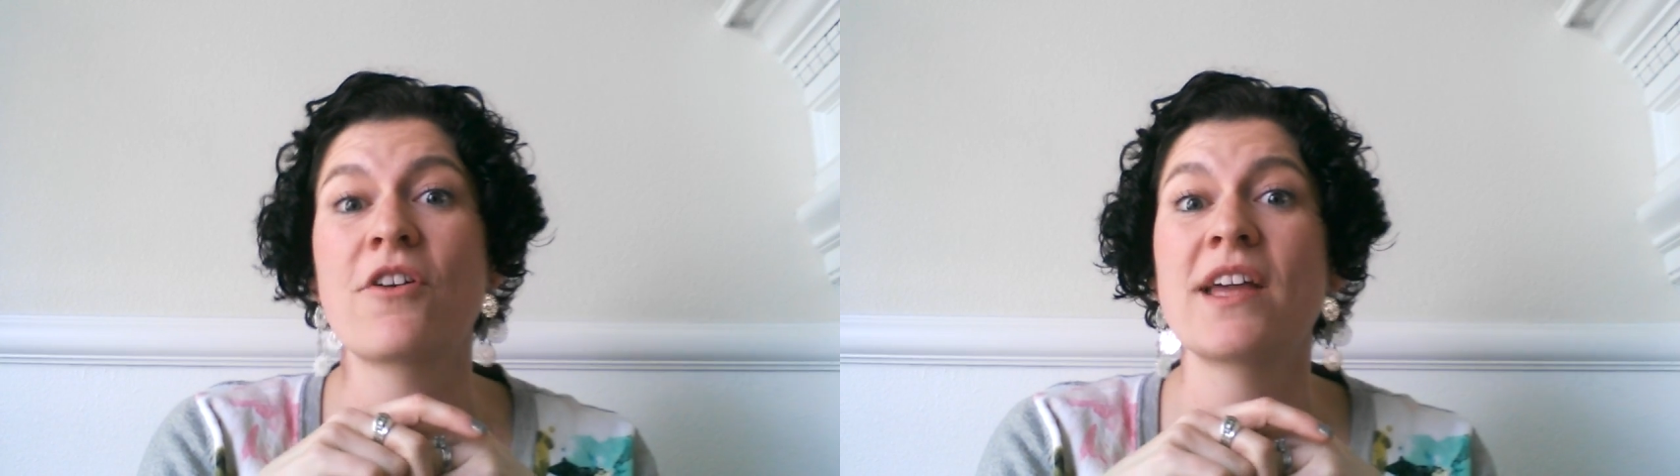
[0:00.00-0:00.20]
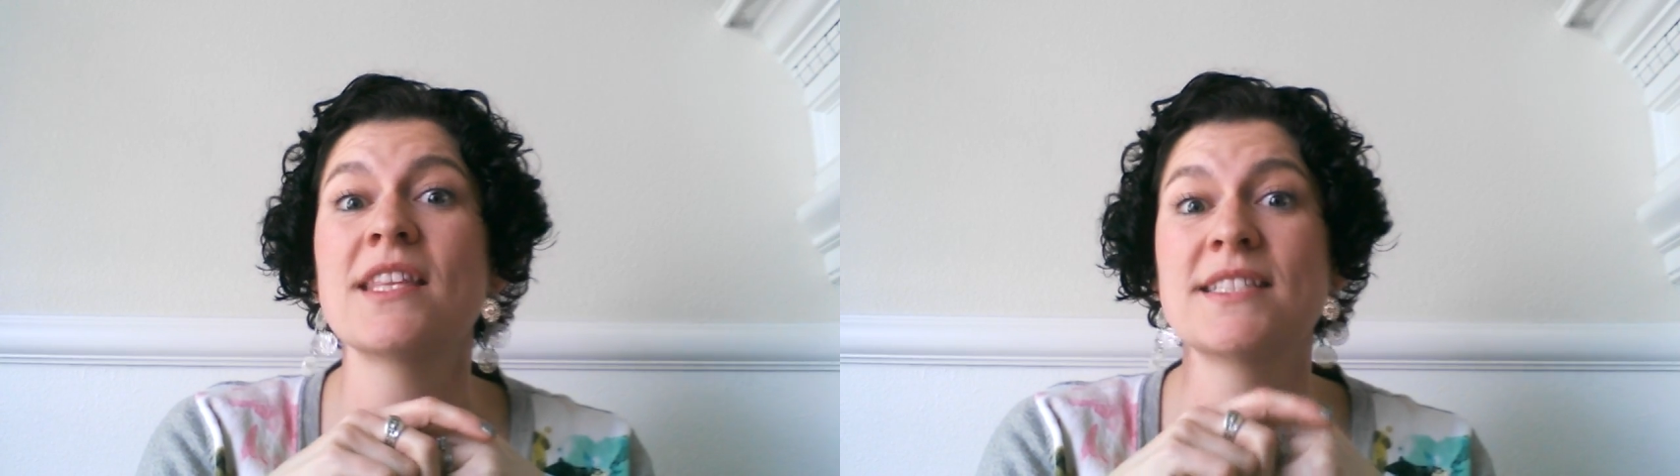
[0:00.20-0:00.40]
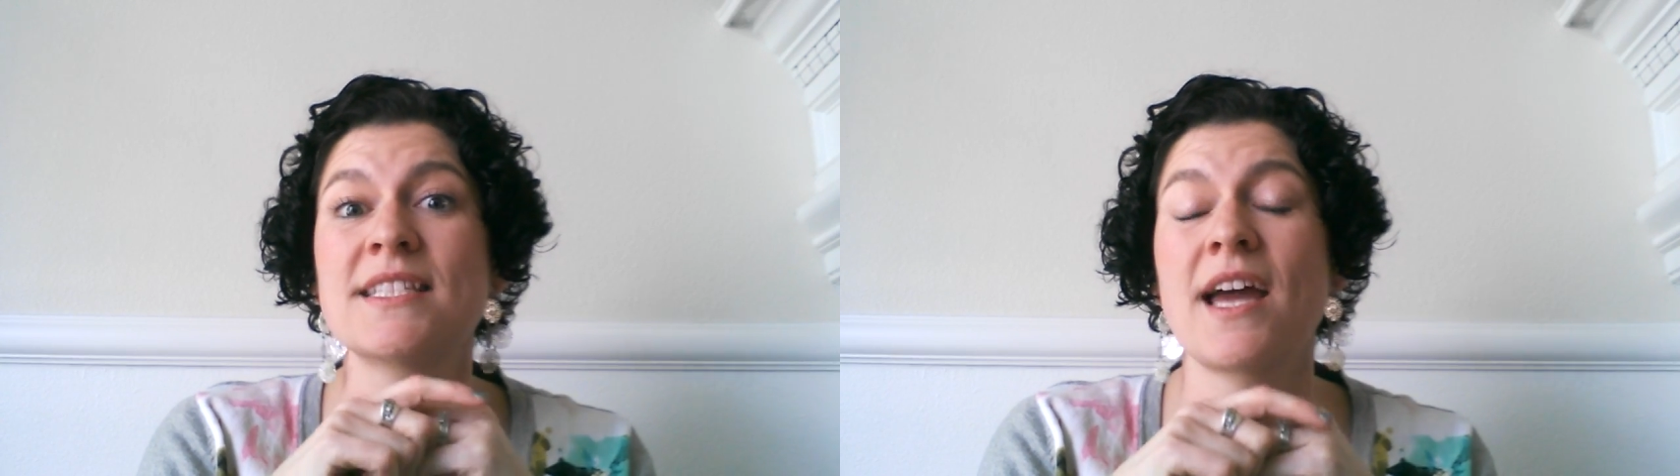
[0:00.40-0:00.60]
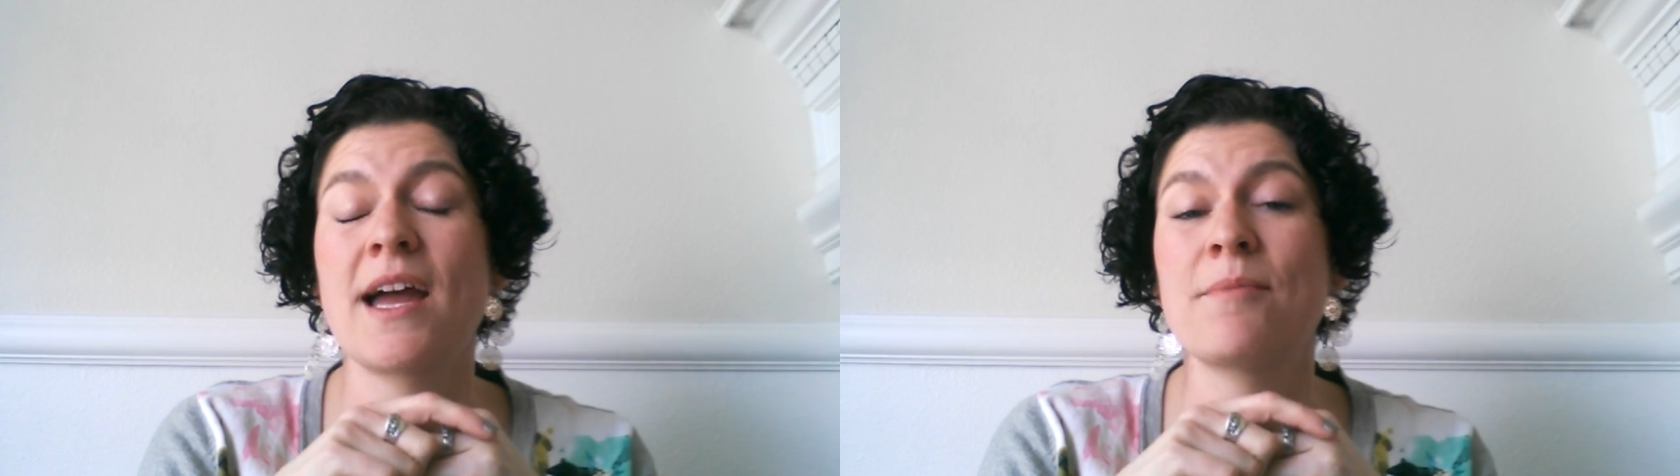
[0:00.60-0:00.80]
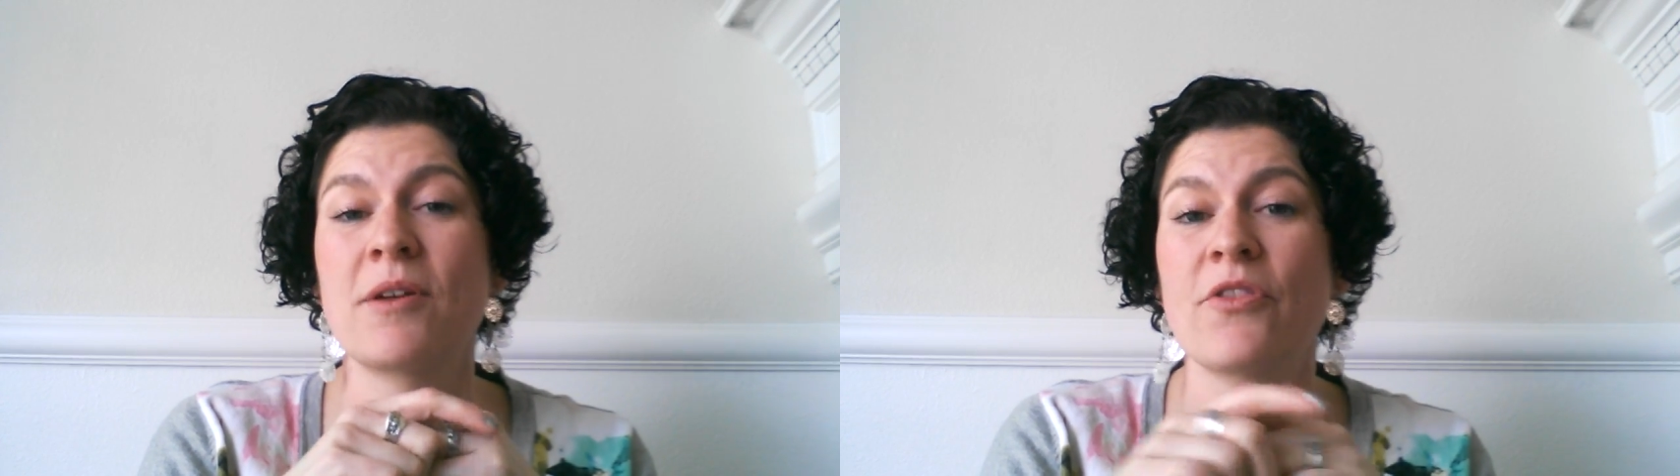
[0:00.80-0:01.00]
Okay, this
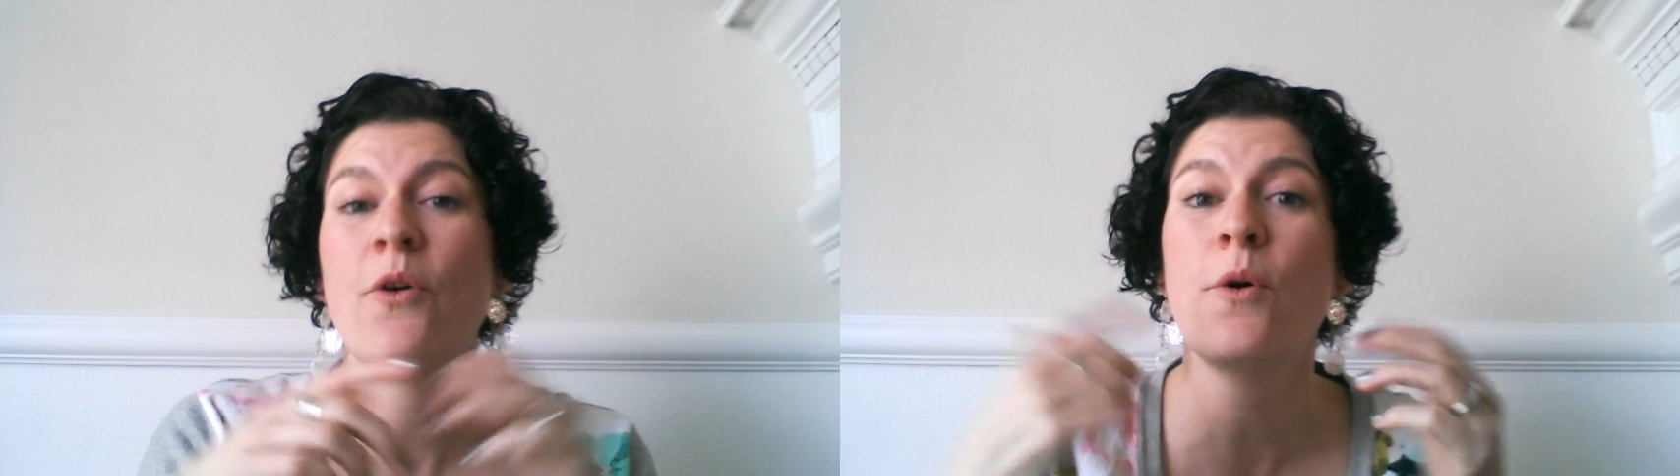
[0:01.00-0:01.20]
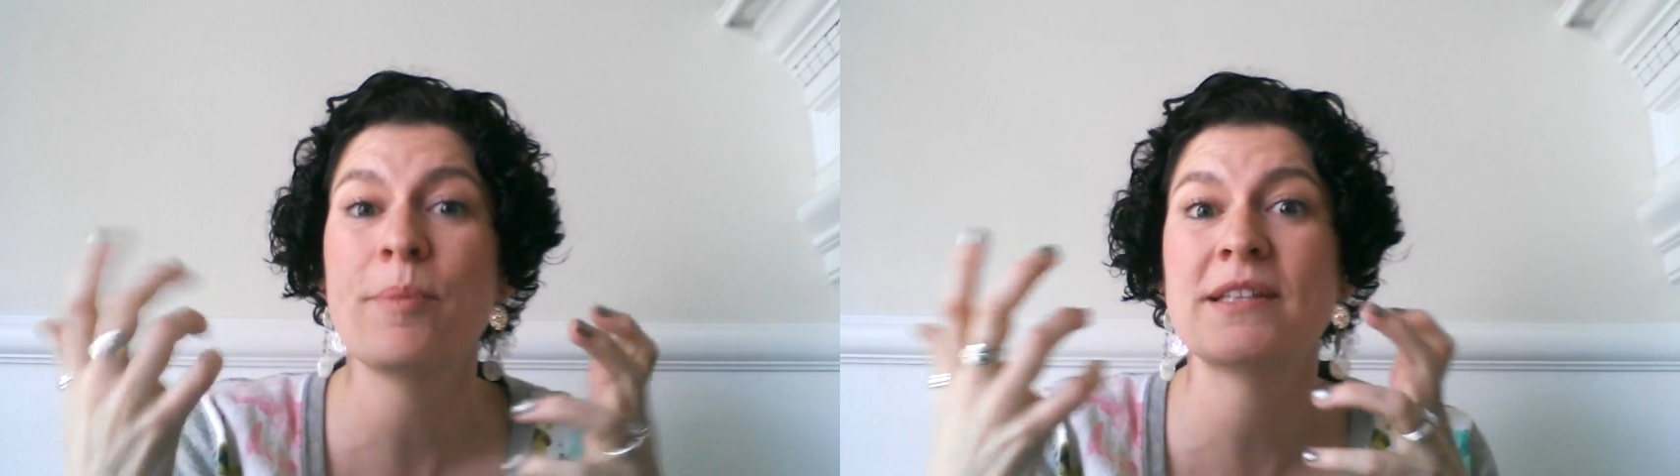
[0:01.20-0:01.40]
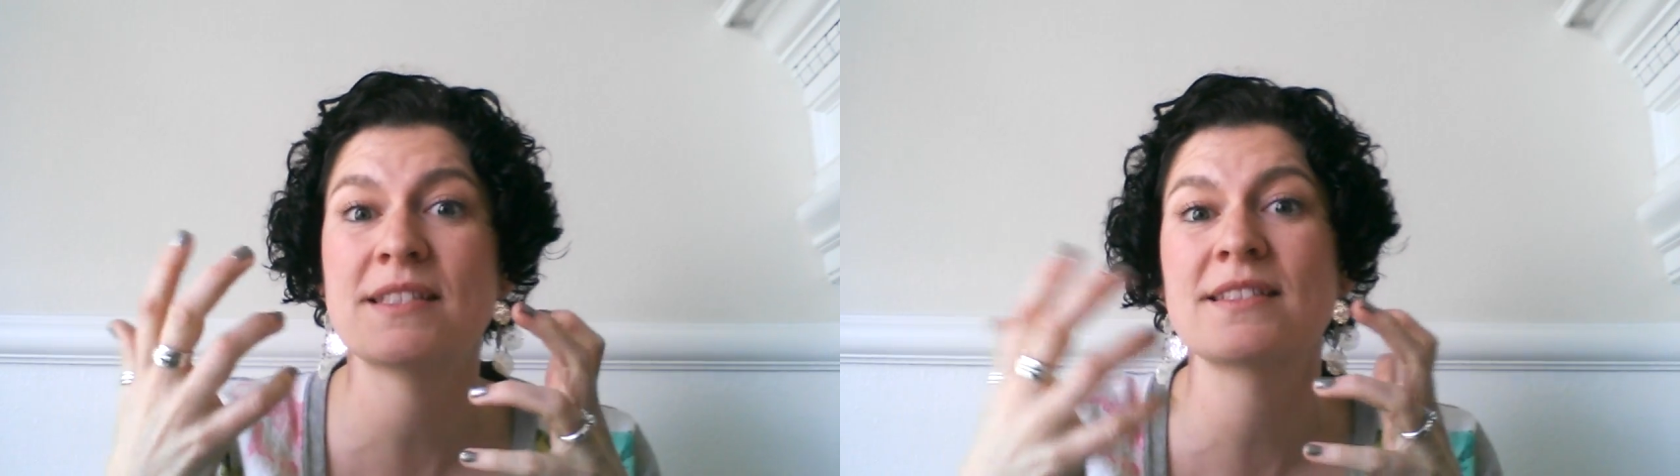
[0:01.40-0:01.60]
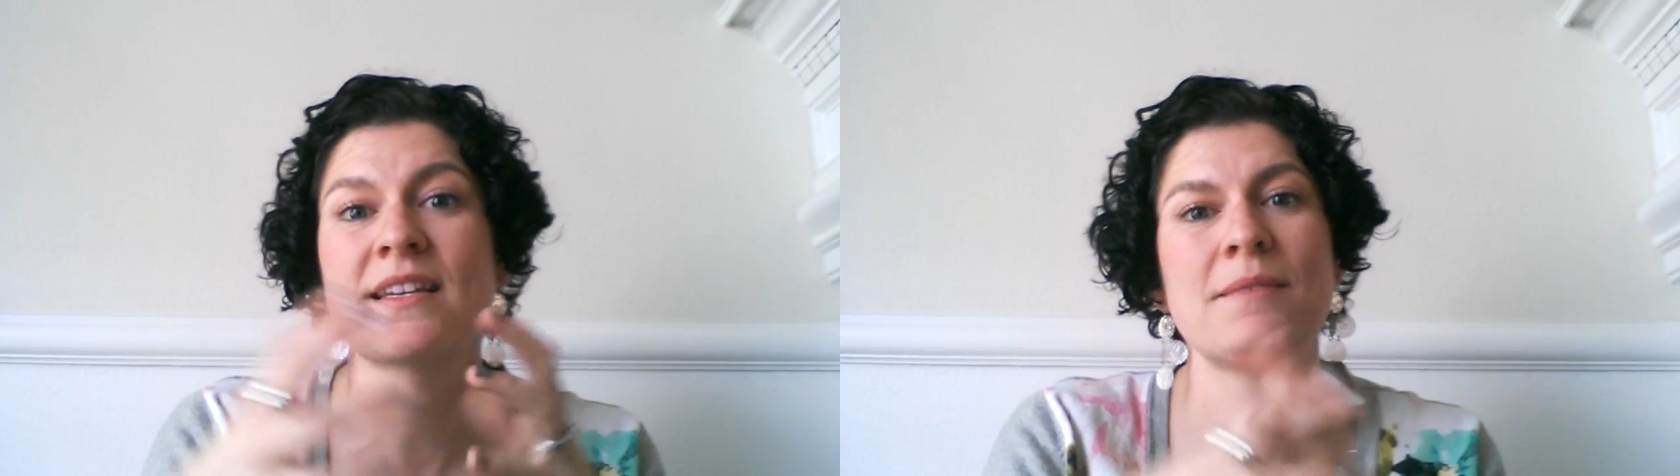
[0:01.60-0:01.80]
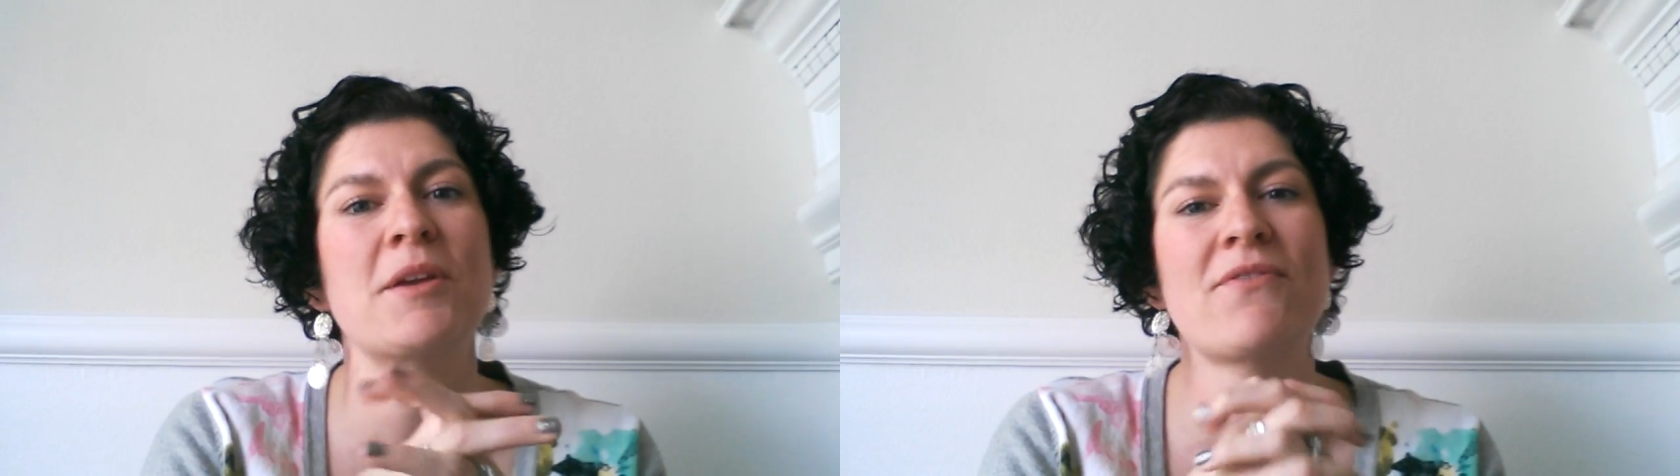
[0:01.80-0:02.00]
time the whole pace is
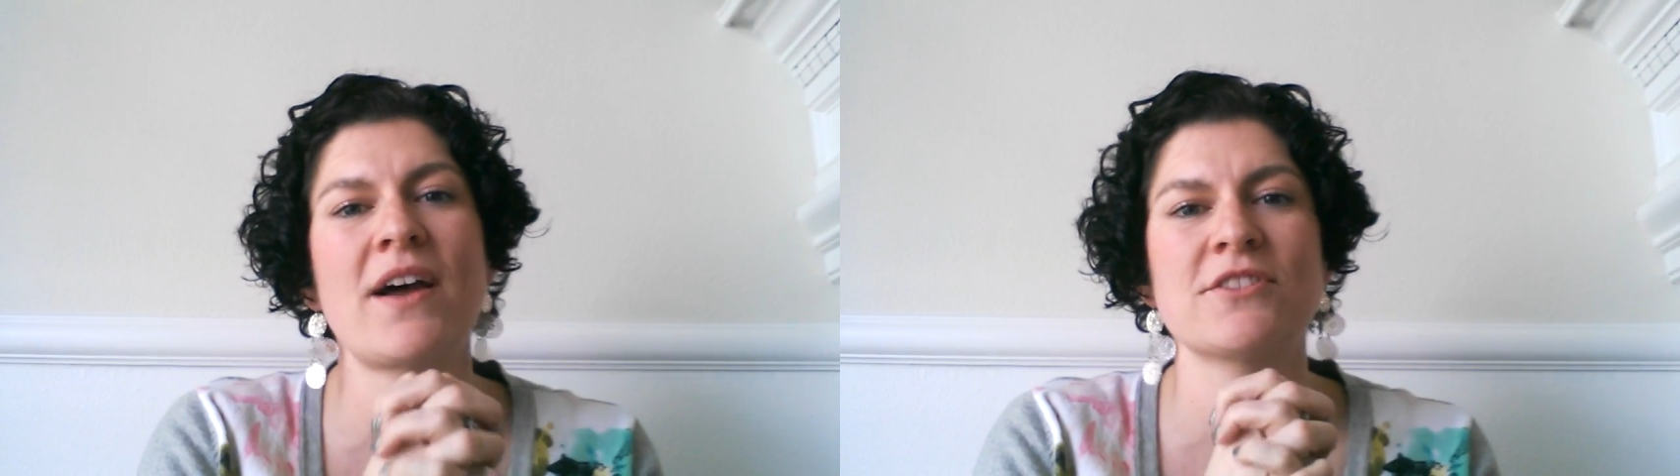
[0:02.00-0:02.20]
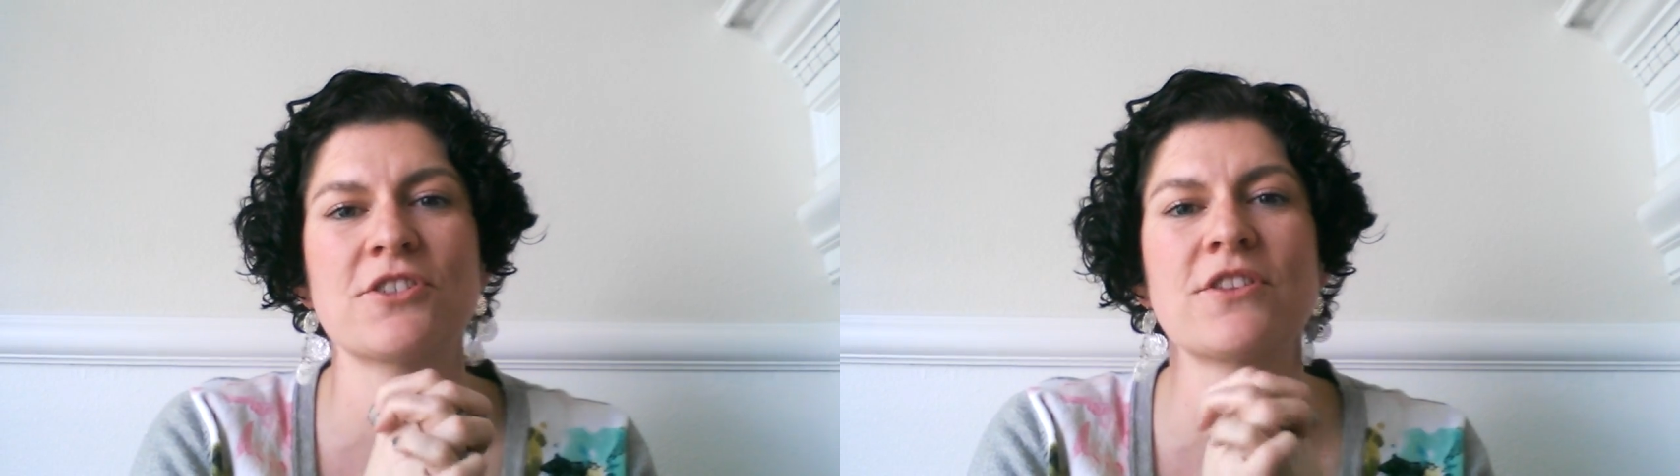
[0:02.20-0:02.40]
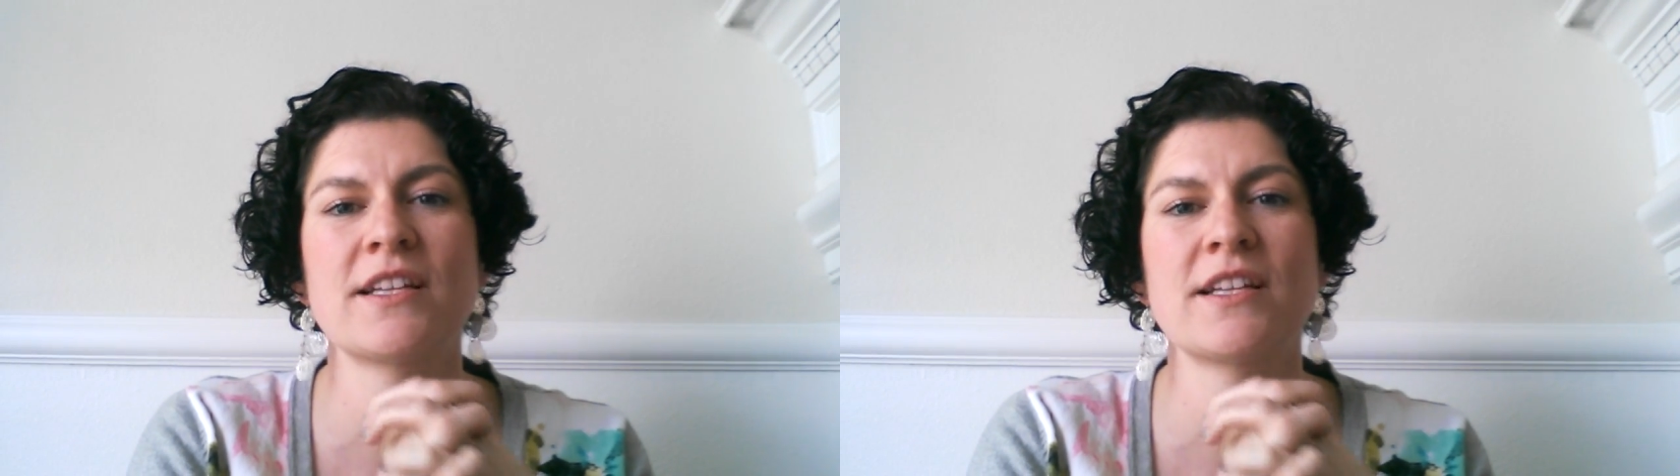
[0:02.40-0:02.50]
going to be faster.